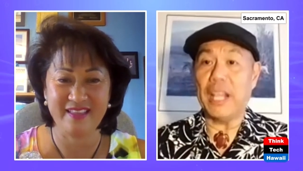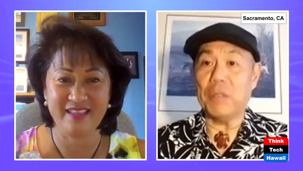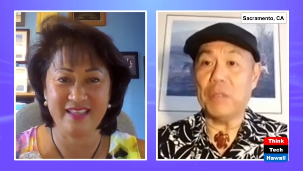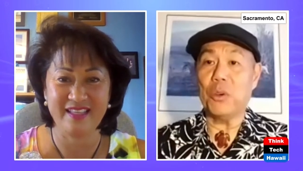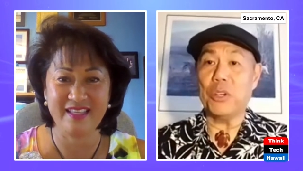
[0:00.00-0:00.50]

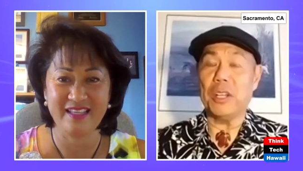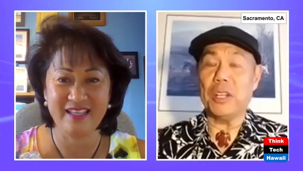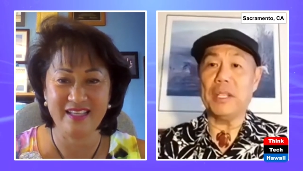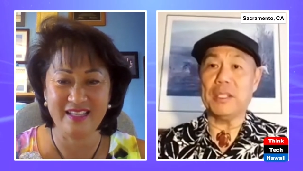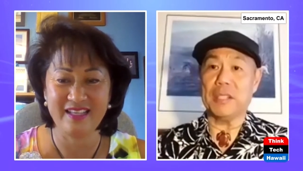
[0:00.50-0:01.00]
Speaker 1: California
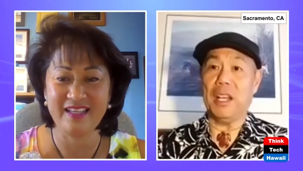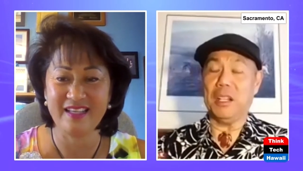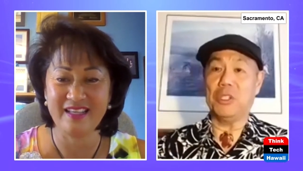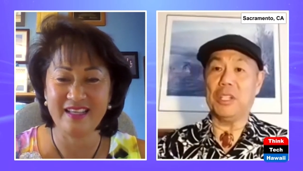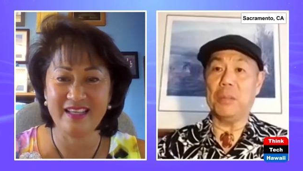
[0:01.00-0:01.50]
because I got
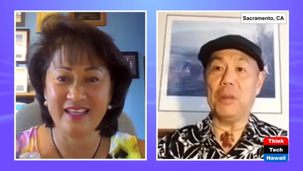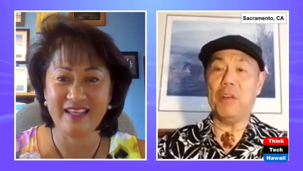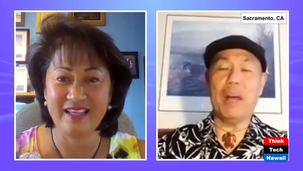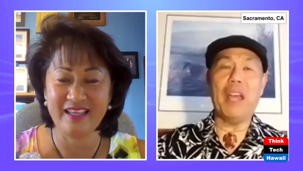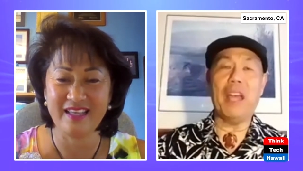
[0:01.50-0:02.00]
a job.
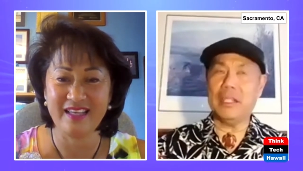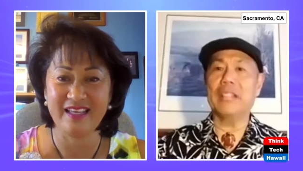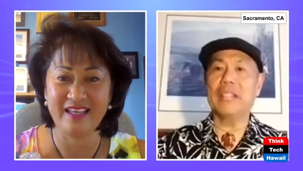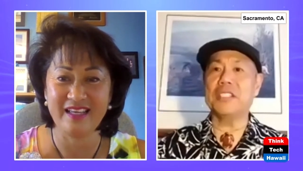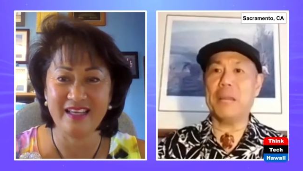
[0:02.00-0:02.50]
my,
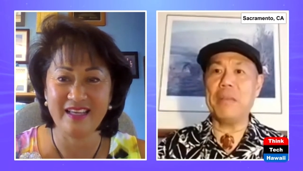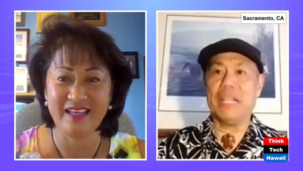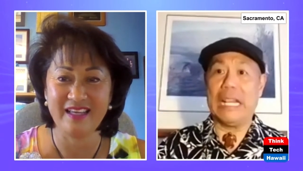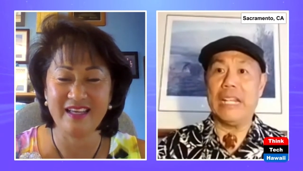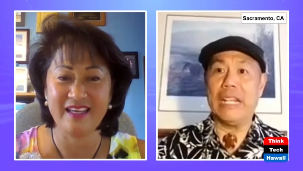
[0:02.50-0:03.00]
at the time, I had
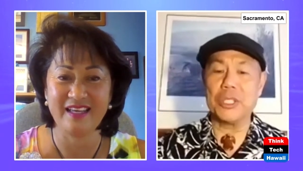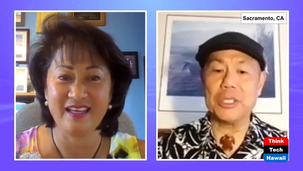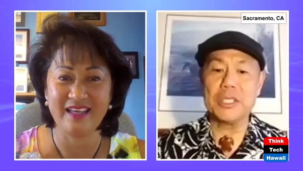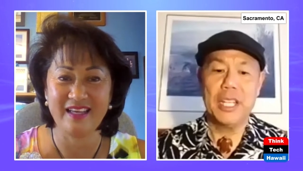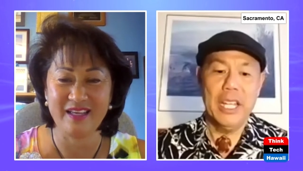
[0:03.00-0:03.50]
an
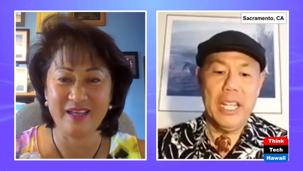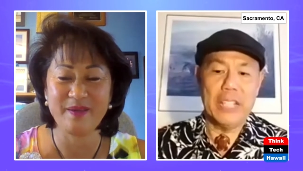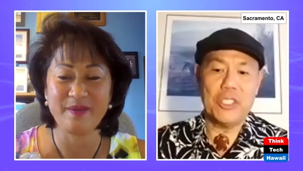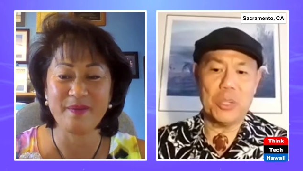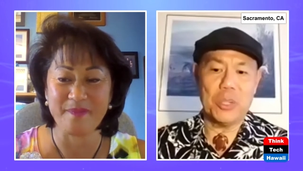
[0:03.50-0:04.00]
agent,
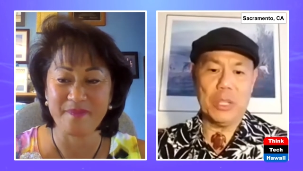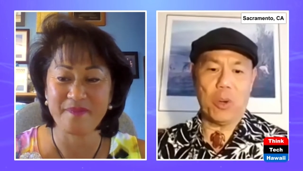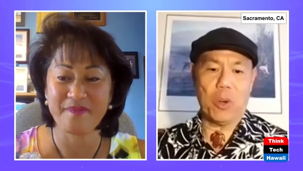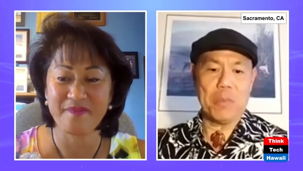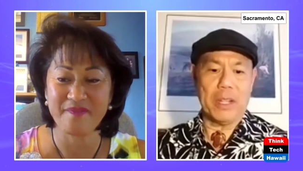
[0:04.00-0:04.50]
and she had really
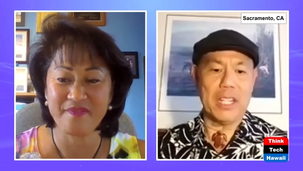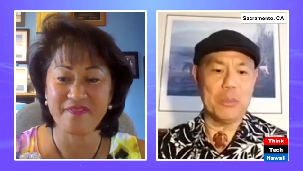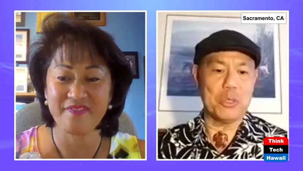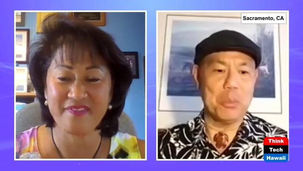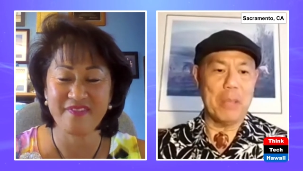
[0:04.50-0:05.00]
worked my
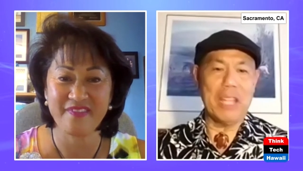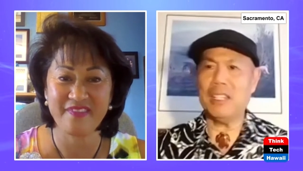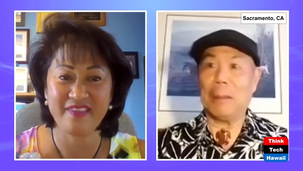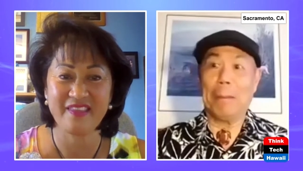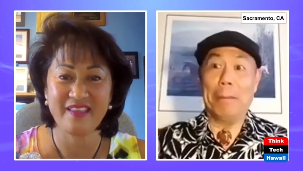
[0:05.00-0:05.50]
tapes to make
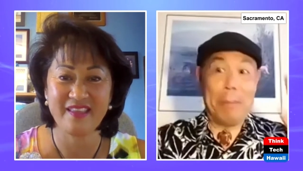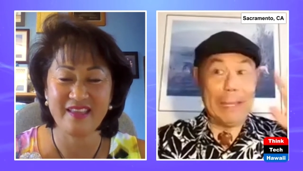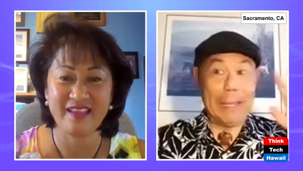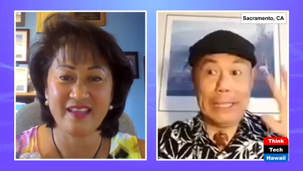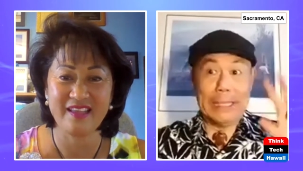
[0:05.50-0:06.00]
it
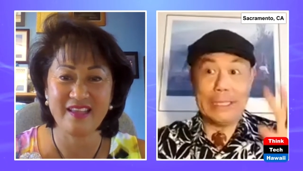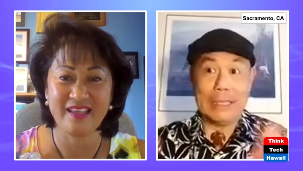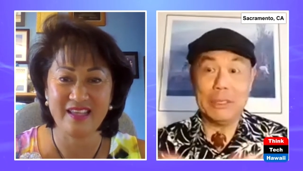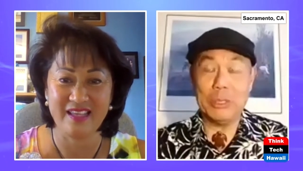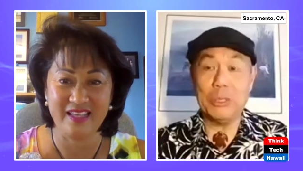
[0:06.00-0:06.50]
big in
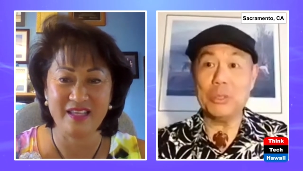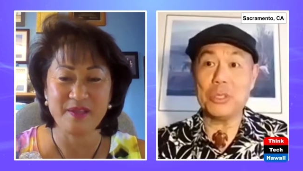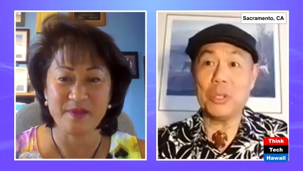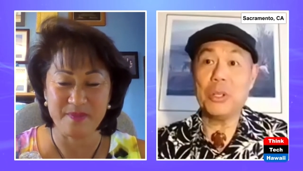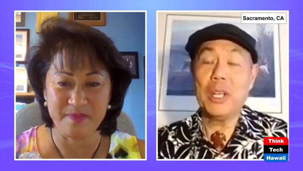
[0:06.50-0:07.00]
TV news.
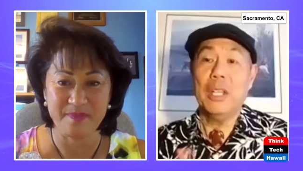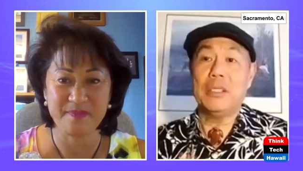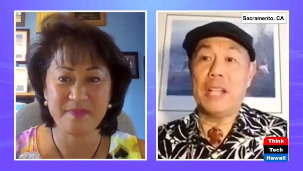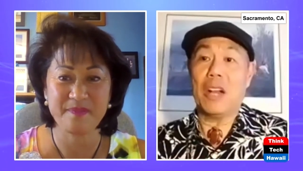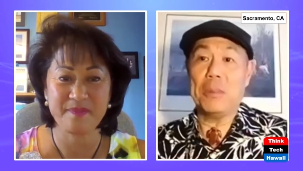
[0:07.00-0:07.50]
So
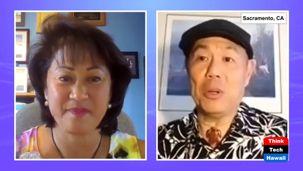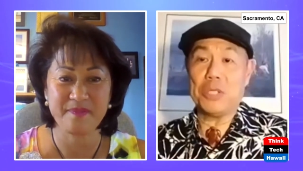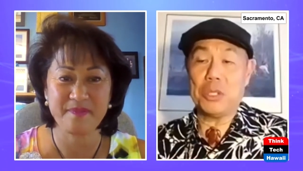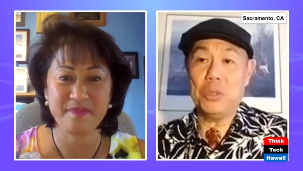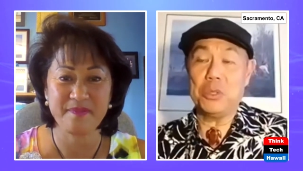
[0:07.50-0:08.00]
Sacramento was a
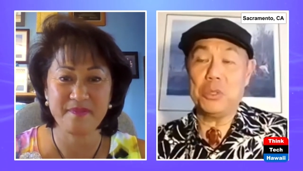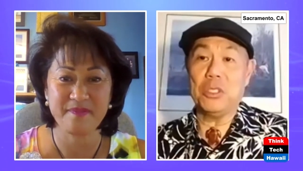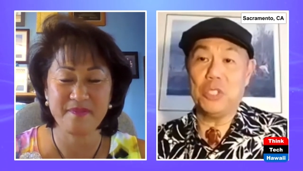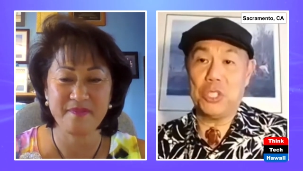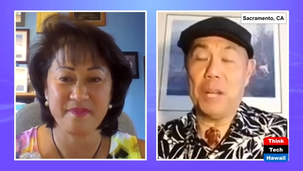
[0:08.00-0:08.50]

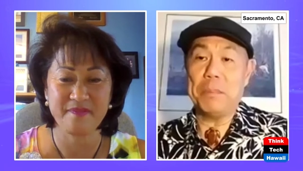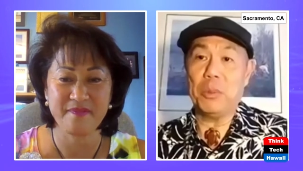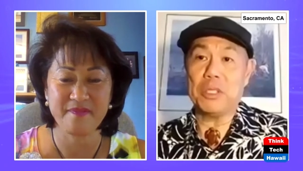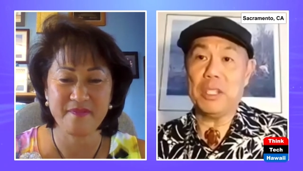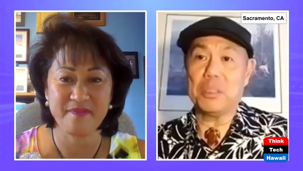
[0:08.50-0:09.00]
huge jump. It
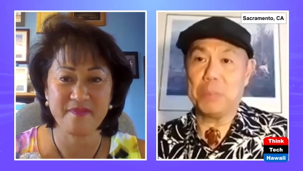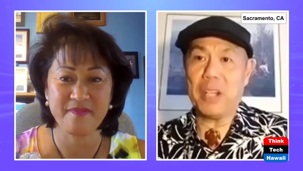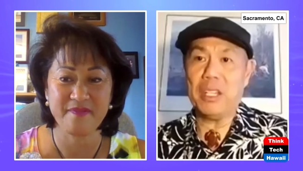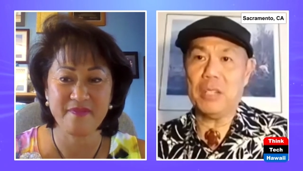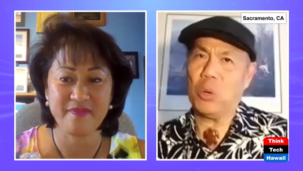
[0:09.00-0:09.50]
was its
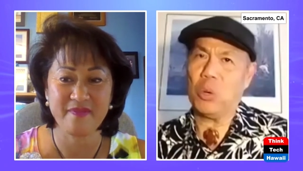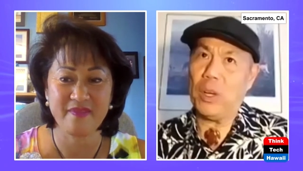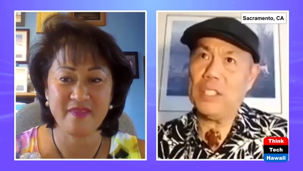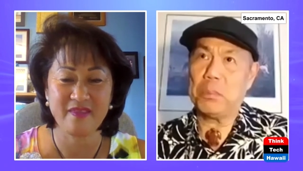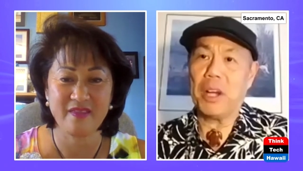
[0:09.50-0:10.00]
market or
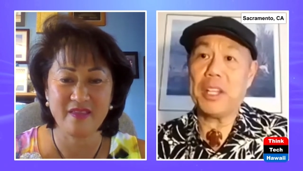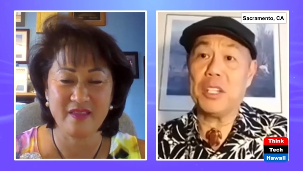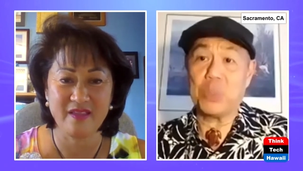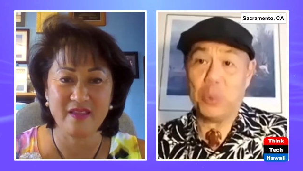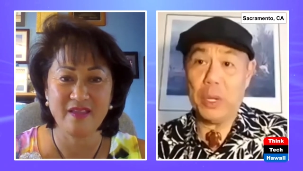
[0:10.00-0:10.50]
was
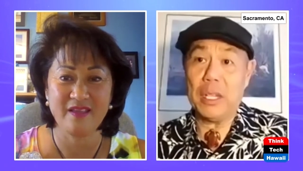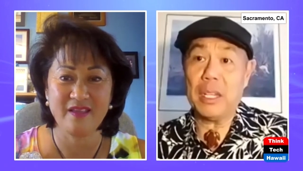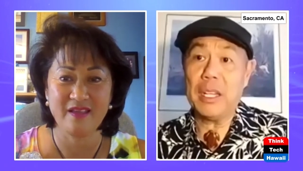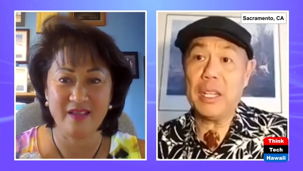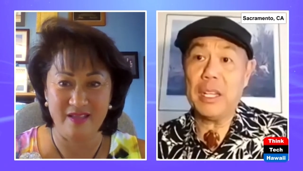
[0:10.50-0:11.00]
market
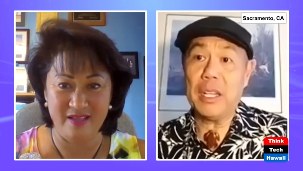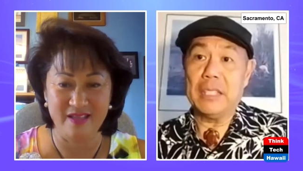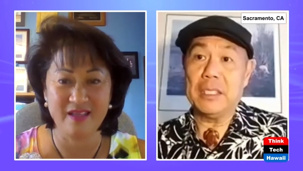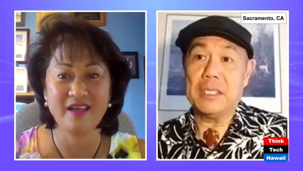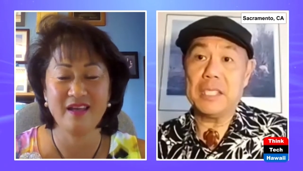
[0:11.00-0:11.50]
20
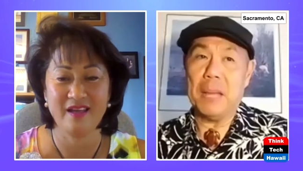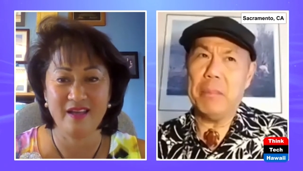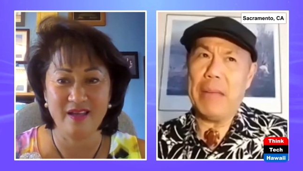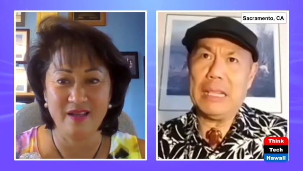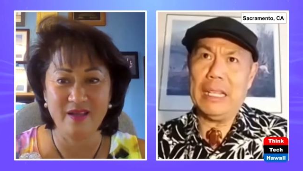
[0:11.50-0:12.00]
at the time.
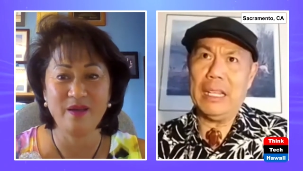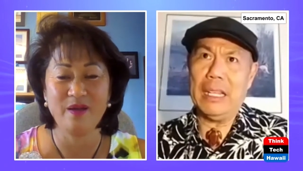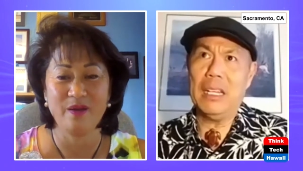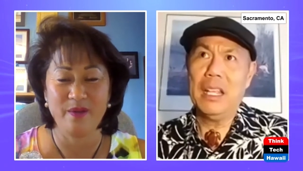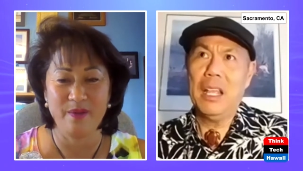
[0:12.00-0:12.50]
Back
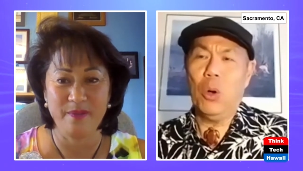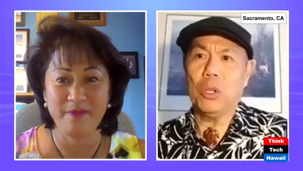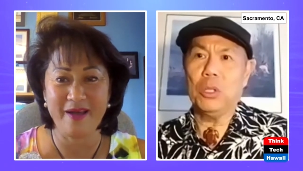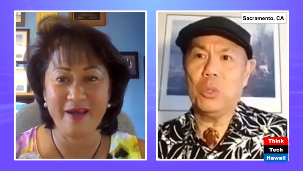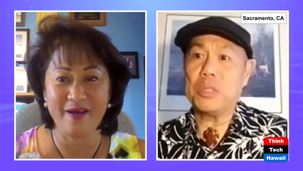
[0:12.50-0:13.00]
then,
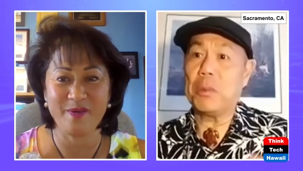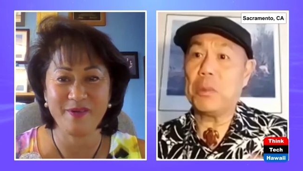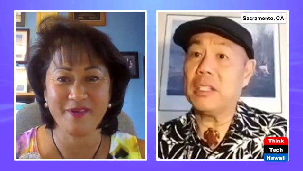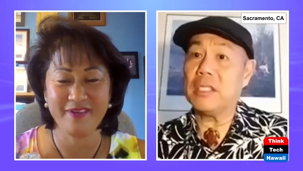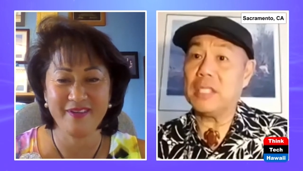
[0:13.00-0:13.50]
Honolulu was
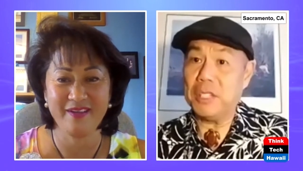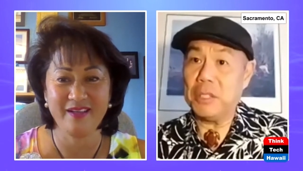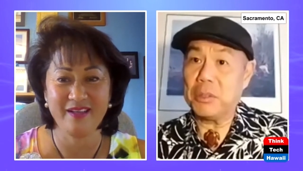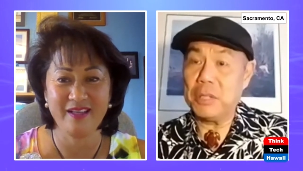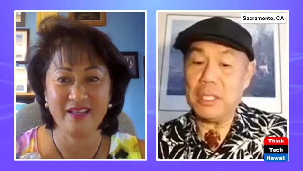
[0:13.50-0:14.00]
market
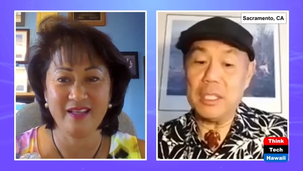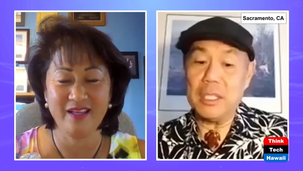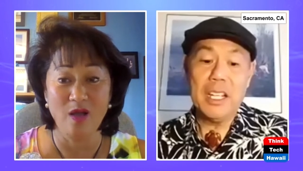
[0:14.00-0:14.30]
73.